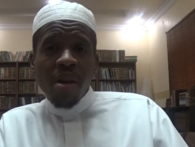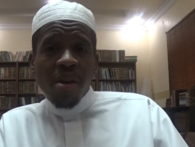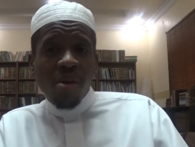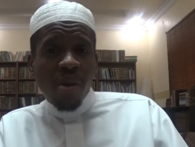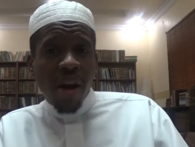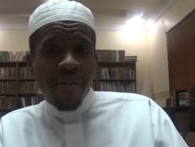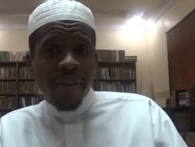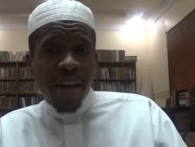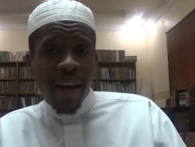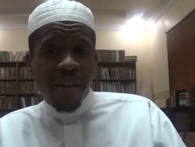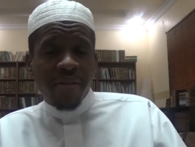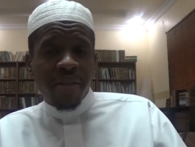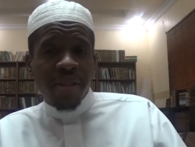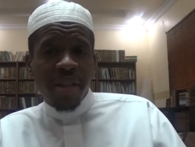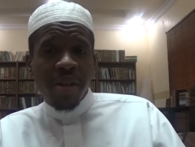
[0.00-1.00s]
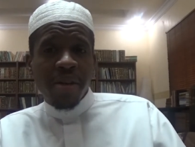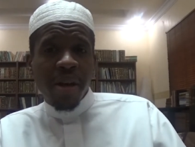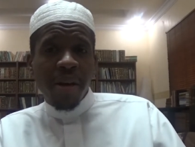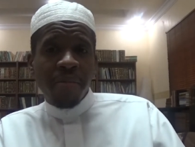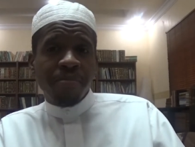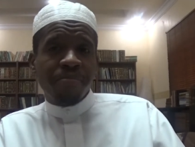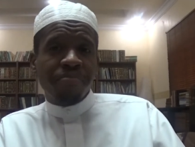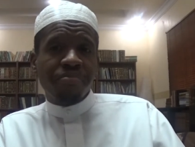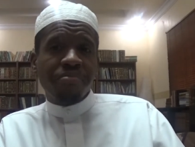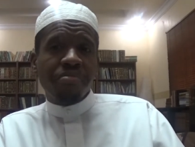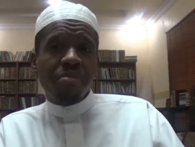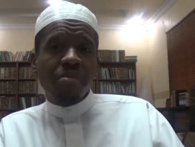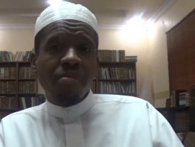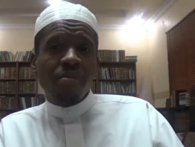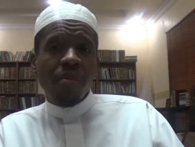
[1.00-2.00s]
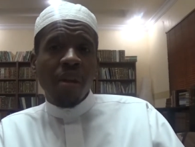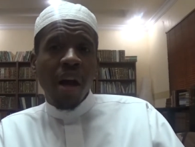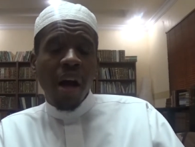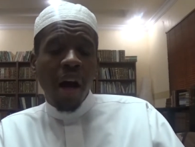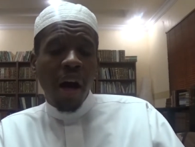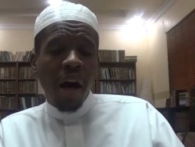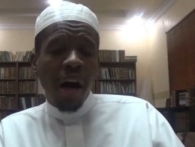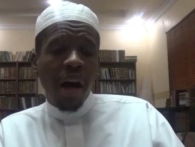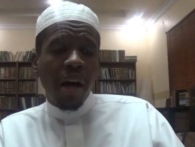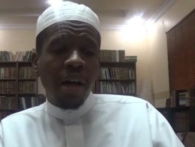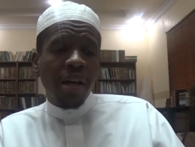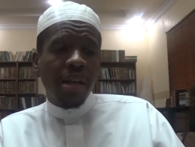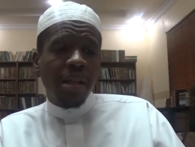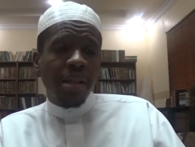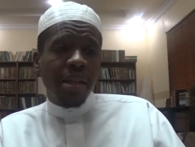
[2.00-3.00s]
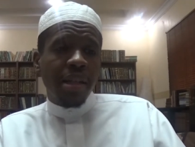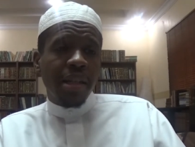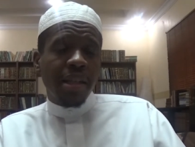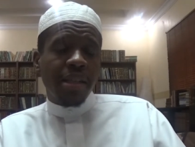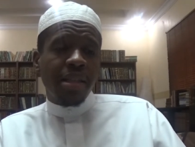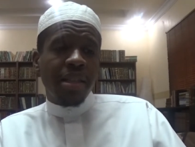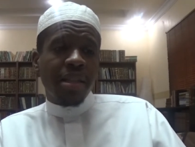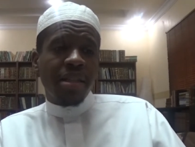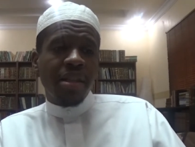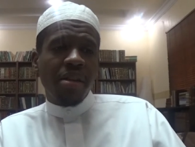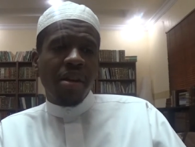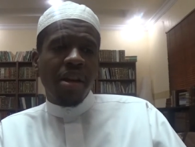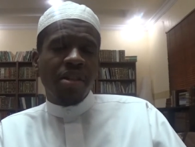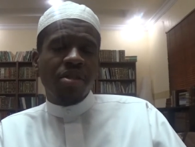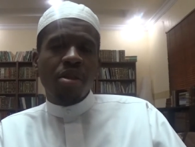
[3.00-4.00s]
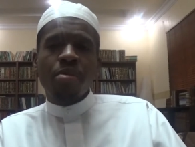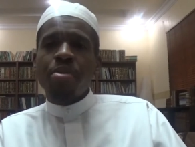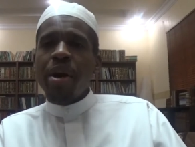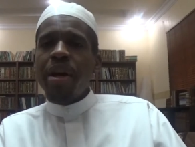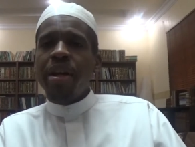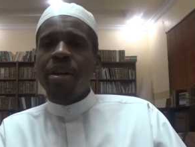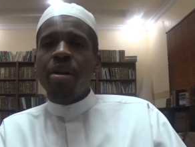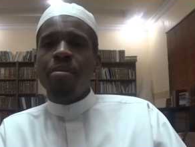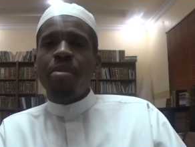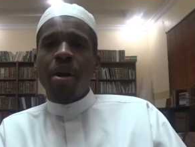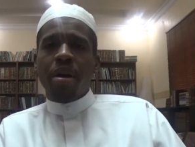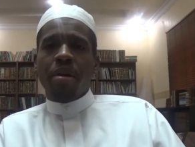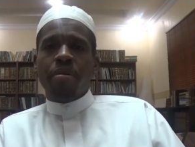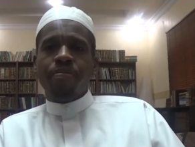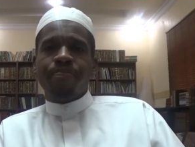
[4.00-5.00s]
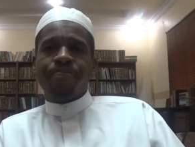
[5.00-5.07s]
You have to have Sira uh, it's the seerah is your bread and your butter.